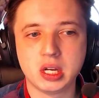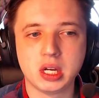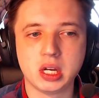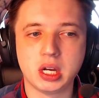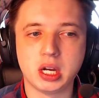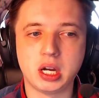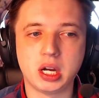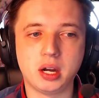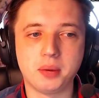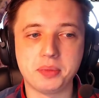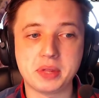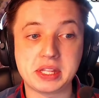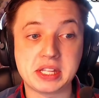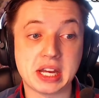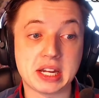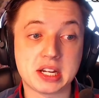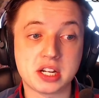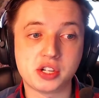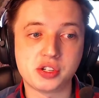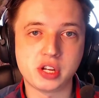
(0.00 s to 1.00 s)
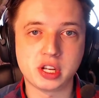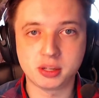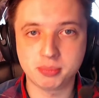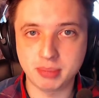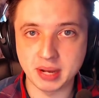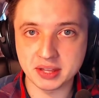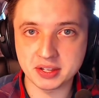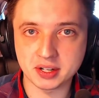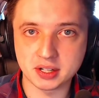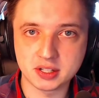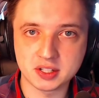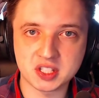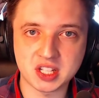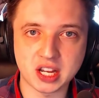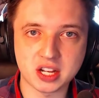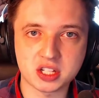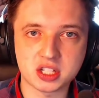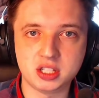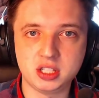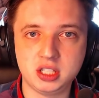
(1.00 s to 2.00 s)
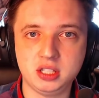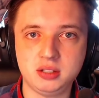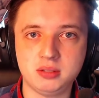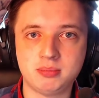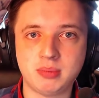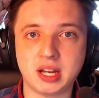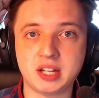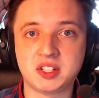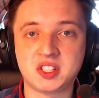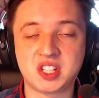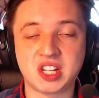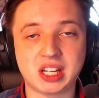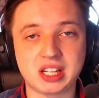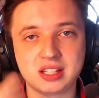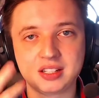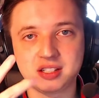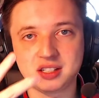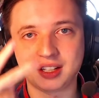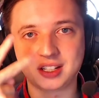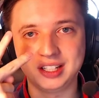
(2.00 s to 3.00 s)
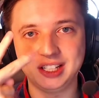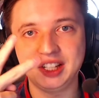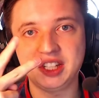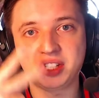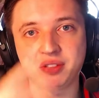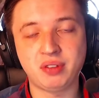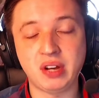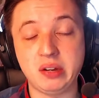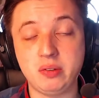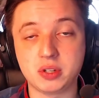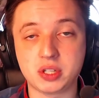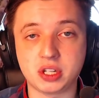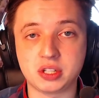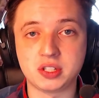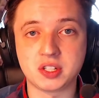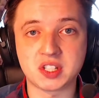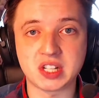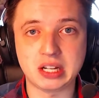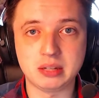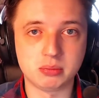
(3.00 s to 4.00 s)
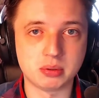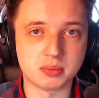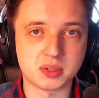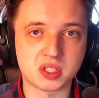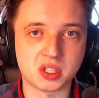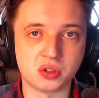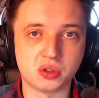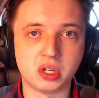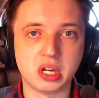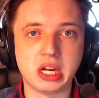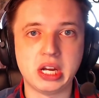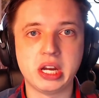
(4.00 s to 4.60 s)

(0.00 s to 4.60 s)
Um, the title track Better is actually my second least favorite on this album, so